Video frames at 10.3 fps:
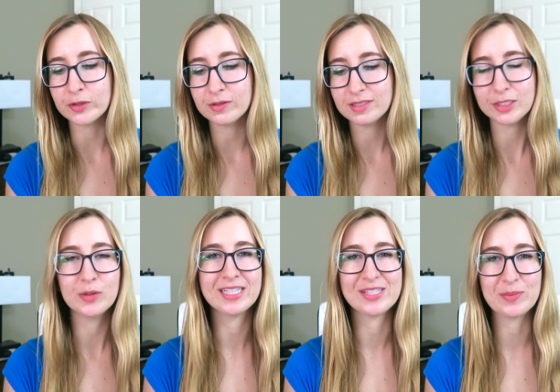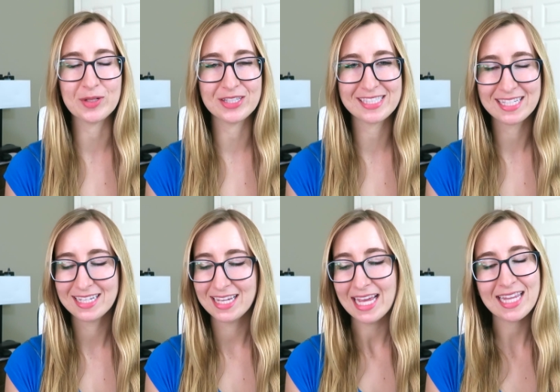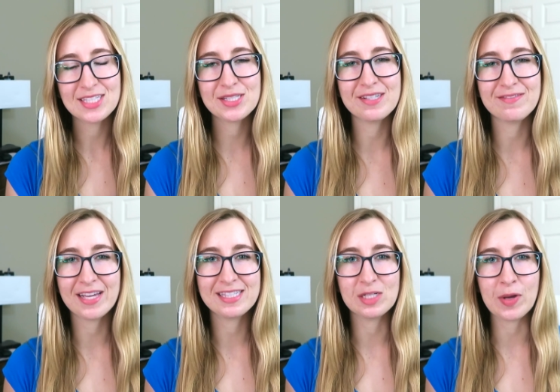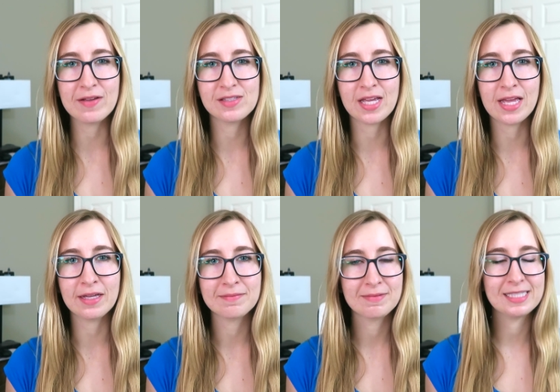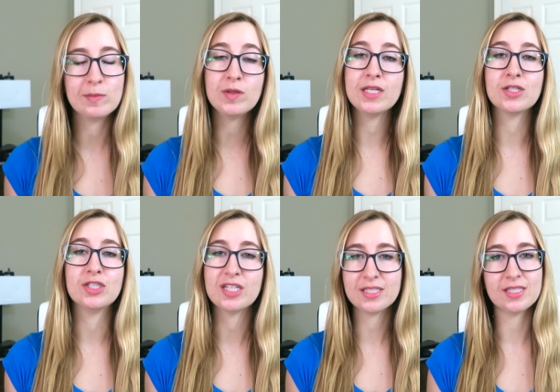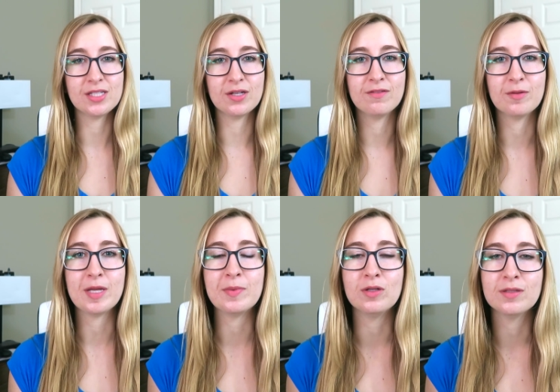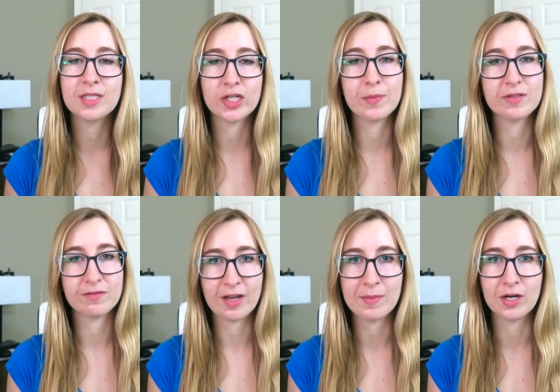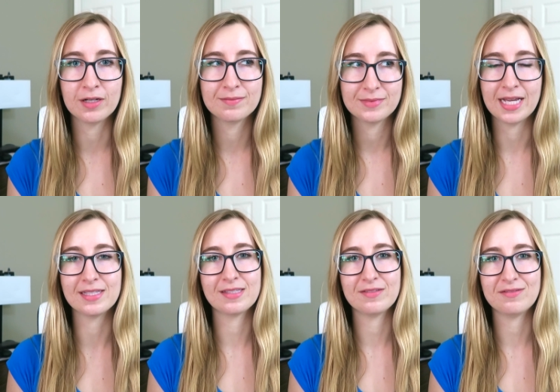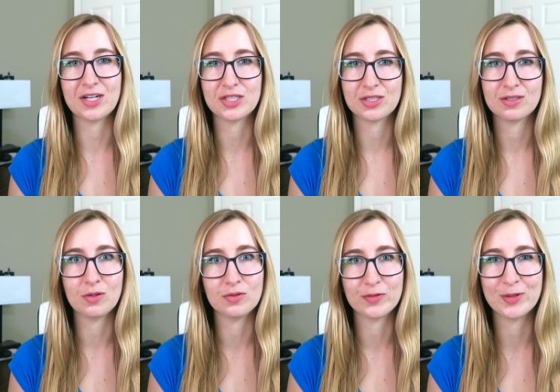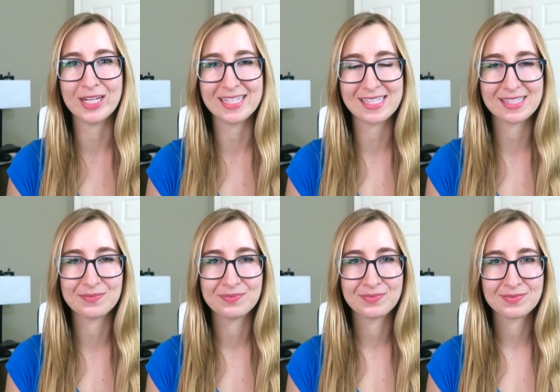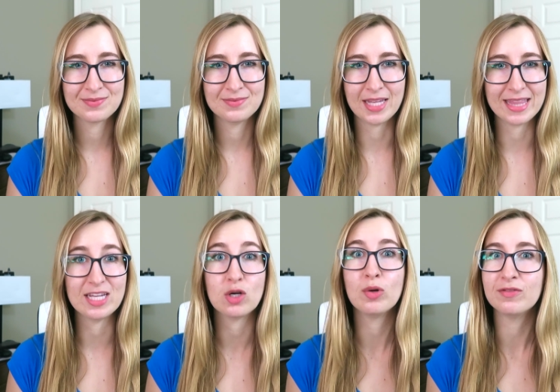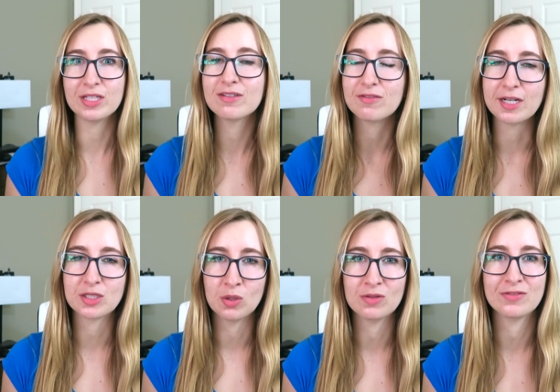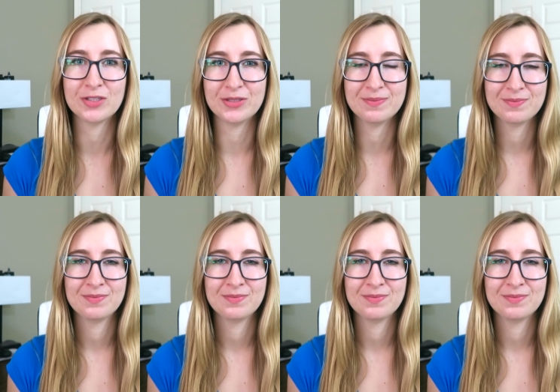fruit to consumers." And that's just a fancy way of saying smoothies are just as good for people in terms of fiber as fresh whole fruit is, like the equivalent fresh whole fruit.